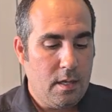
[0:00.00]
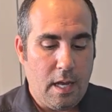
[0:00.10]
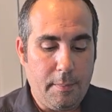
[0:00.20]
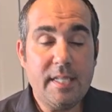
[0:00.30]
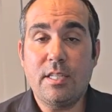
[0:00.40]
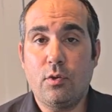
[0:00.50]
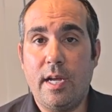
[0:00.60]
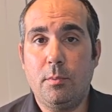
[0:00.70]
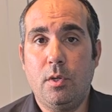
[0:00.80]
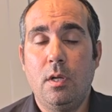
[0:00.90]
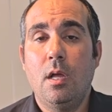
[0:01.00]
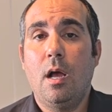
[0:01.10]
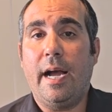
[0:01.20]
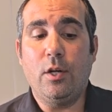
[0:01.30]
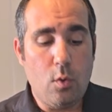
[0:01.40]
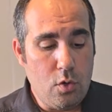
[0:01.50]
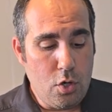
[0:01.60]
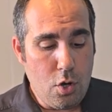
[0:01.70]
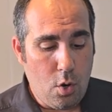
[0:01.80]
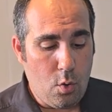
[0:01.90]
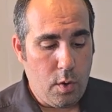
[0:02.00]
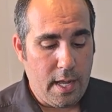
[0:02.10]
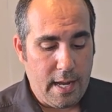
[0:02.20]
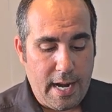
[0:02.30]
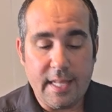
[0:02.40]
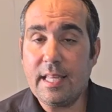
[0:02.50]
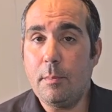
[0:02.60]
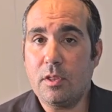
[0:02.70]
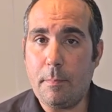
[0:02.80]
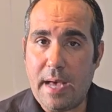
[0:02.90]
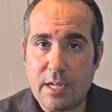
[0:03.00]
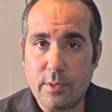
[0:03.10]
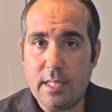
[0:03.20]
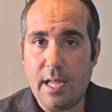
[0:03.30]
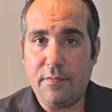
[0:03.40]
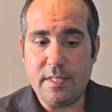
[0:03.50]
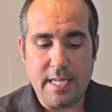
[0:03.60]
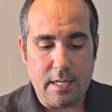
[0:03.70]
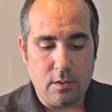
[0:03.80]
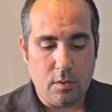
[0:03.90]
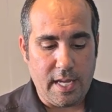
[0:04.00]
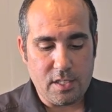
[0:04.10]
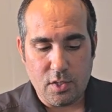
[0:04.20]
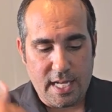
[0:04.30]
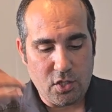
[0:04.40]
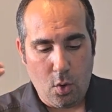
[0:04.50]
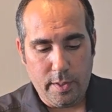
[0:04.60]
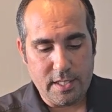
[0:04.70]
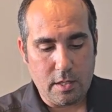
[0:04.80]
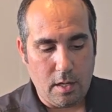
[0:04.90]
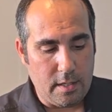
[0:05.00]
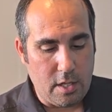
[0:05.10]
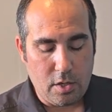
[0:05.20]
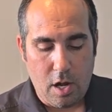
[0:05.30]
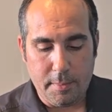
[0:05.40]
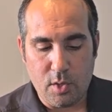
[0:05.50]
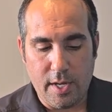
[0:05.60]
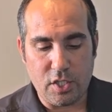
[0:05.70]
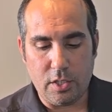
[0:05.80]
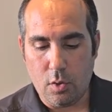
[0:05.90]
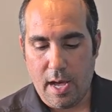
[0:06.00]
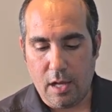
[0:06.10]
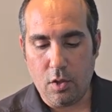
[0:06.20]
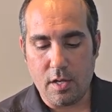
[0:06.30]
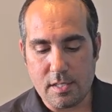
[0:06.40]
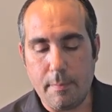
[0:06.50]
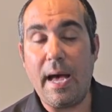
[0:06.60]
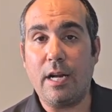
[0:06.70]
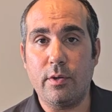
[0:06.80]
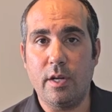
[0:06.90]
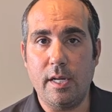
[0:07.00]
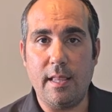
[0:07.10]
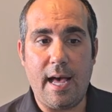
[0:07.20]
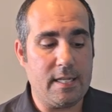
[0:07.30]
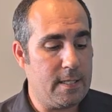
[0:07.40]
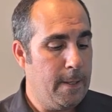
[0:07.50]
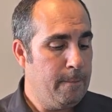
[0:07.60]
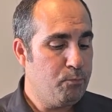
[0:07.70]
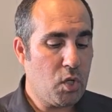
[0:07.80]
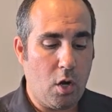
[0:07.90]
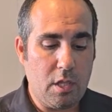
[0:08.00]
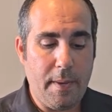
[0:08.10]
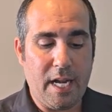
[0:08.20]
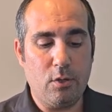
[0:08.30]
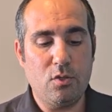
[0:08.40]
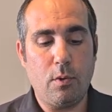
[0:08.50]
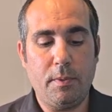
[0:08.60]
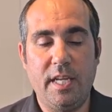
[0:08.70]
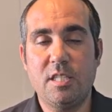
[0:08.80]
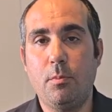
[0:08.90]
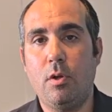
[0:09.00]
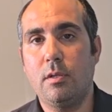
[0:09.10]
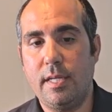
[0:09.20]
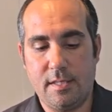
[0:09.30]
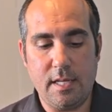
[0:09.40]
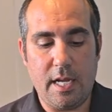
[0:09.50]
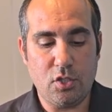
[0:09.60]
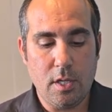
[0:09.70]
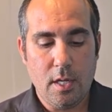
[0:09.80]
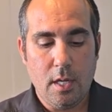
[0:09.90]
I mean, it's incredible. I don't know anything about the battery life as yet. Okay, so that's always another common question. You know, how long is the battery going to last? Are the batteries replaceable and such?